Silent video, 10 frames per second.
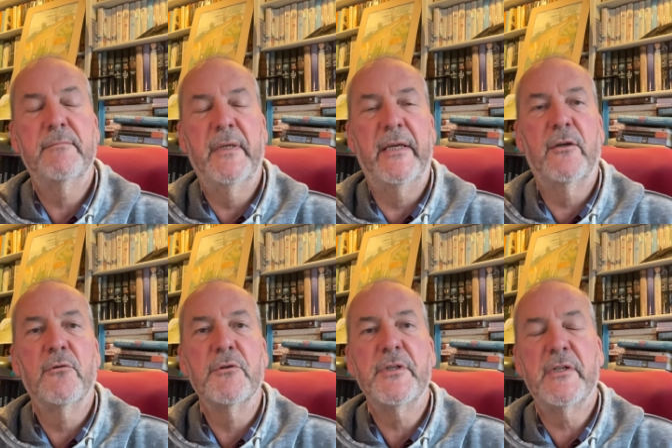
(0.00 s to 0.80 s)
it
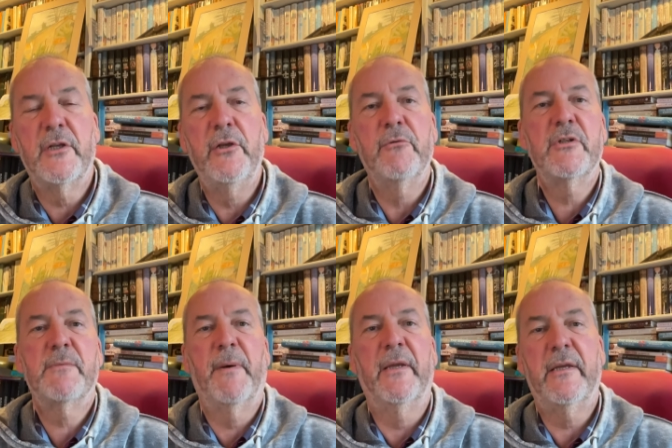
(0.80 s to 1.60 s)
causes a huge
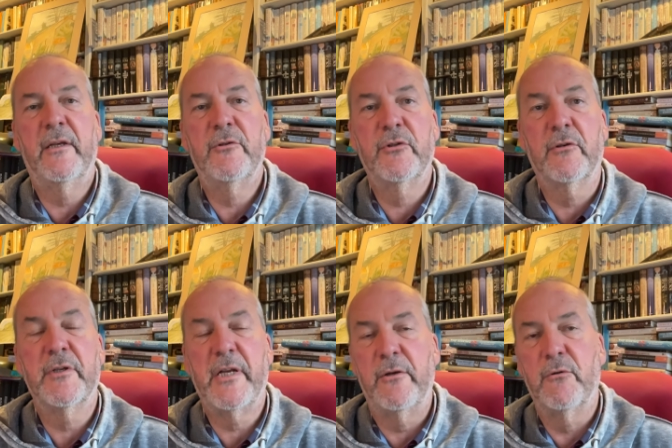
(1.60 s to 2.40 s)
spike in
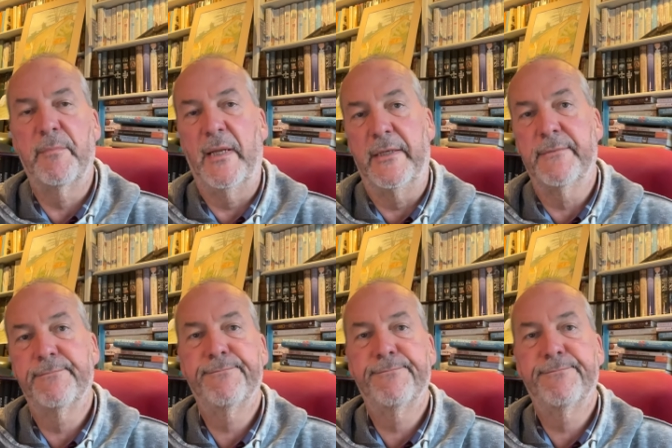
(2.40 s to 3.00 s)
sugars in your blood.